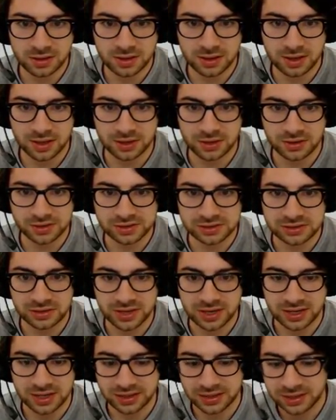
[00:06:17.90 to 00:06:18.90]
I know this is
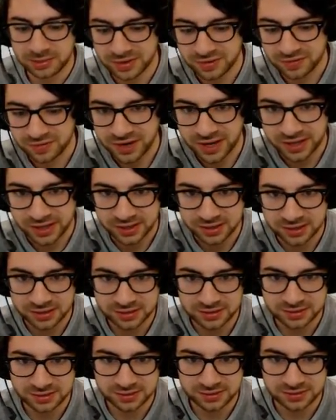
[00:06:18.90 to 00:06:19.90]
looking a little bit phallic.
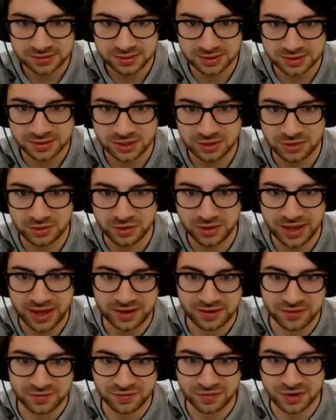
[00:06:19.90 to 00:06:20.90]
Let's ignore
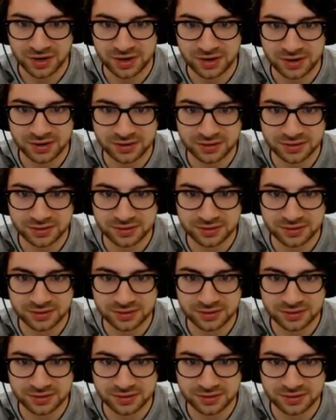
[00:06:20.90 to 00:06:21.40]
that for now.